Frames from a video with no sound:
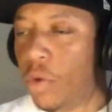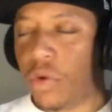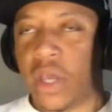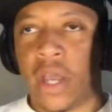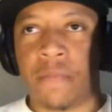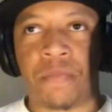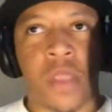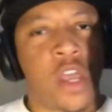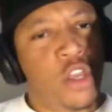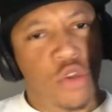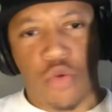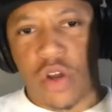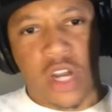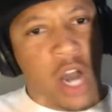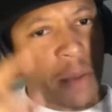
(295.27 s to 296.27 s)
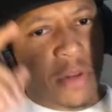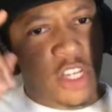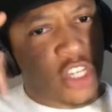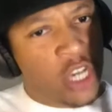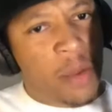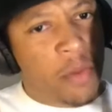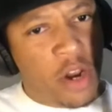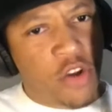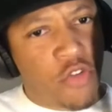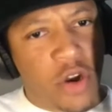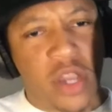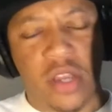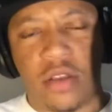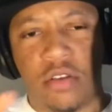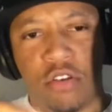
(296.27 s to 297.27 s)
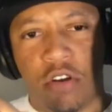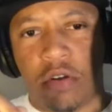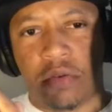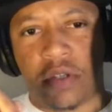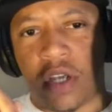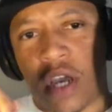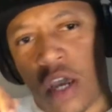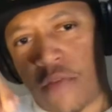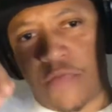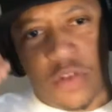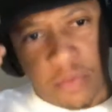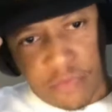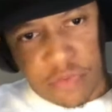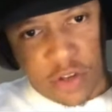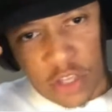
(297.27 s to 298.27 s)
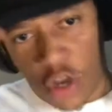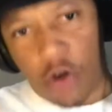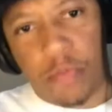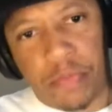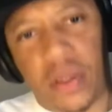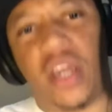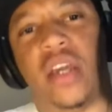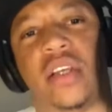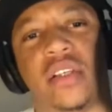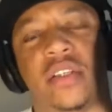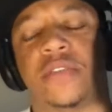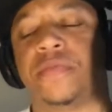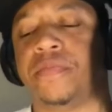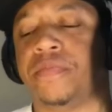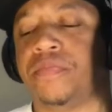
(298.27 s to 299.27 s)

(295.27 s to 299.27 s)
Okay? You would come to Jimmy the Greek, you know what I'm saying, for your picks.